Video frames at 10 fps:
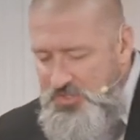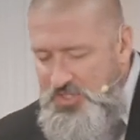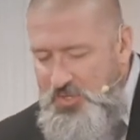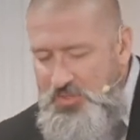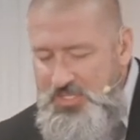or
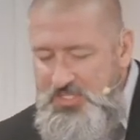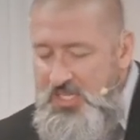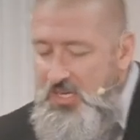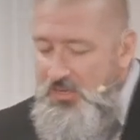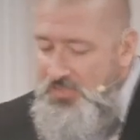showing is
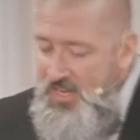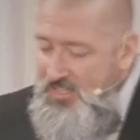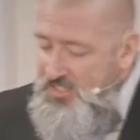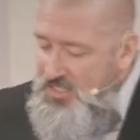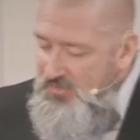
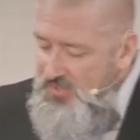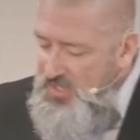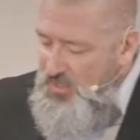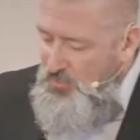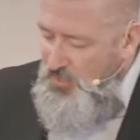
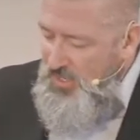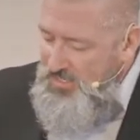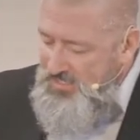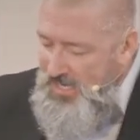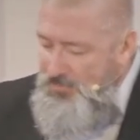thanksgiving and
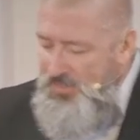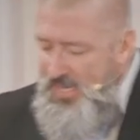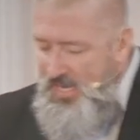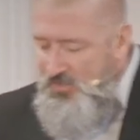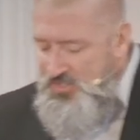praise happened
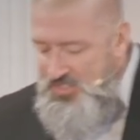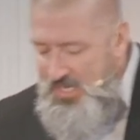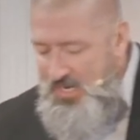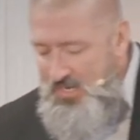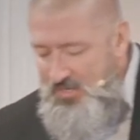
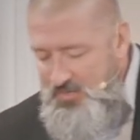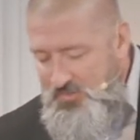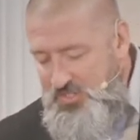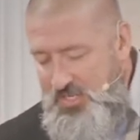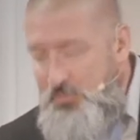outside of
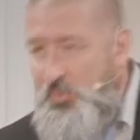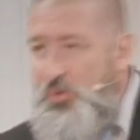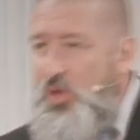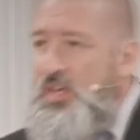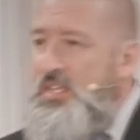the temple,
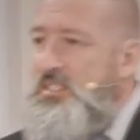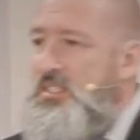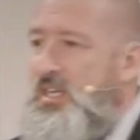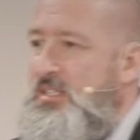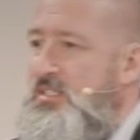not
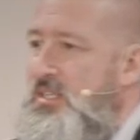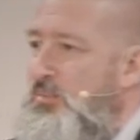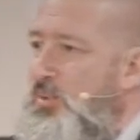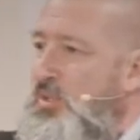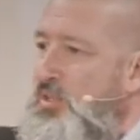inside the
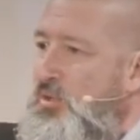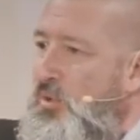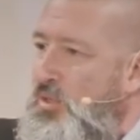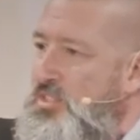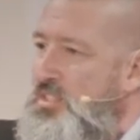temple, in the
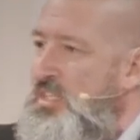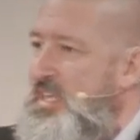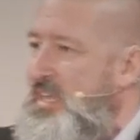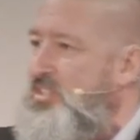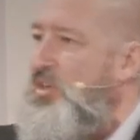courts and the
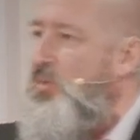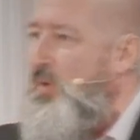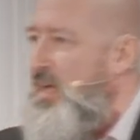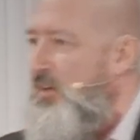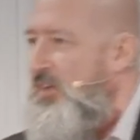gates
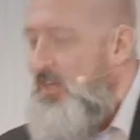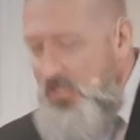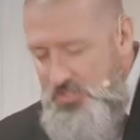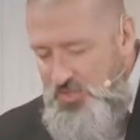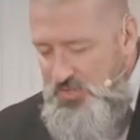around.
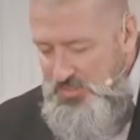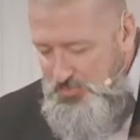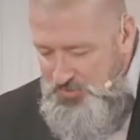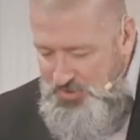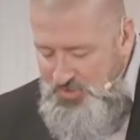So this
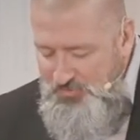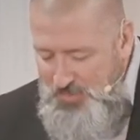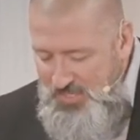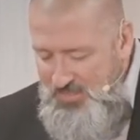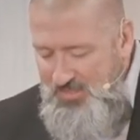should have
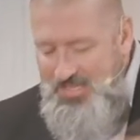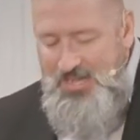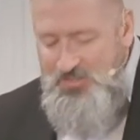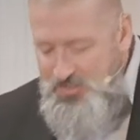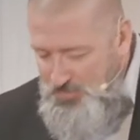been the
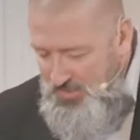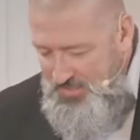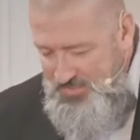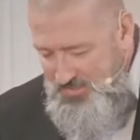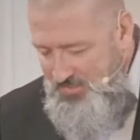loudest
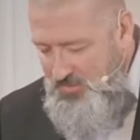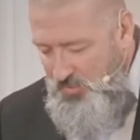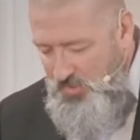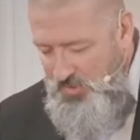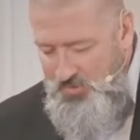place in the
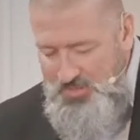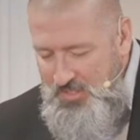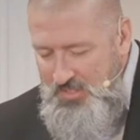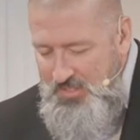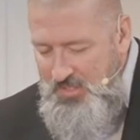world.
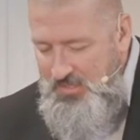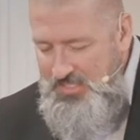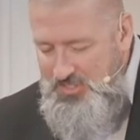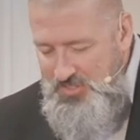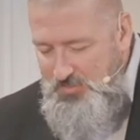
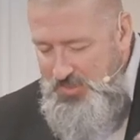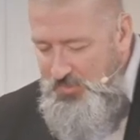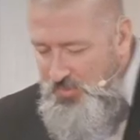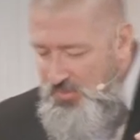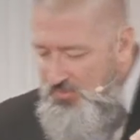It should have
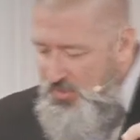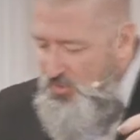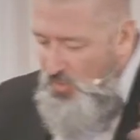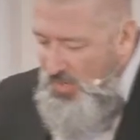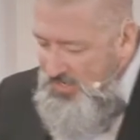been one of the
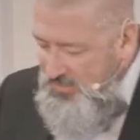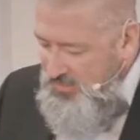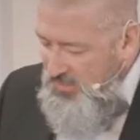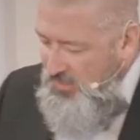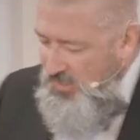
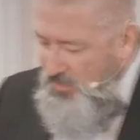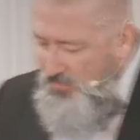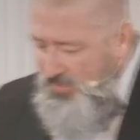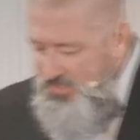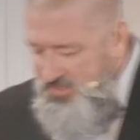greatest
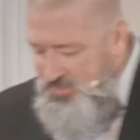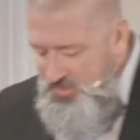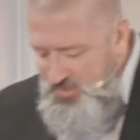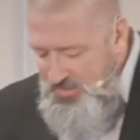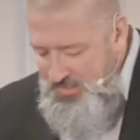places. You
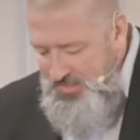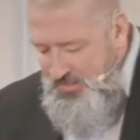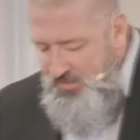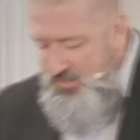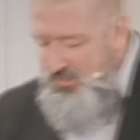know, you
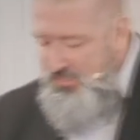hear in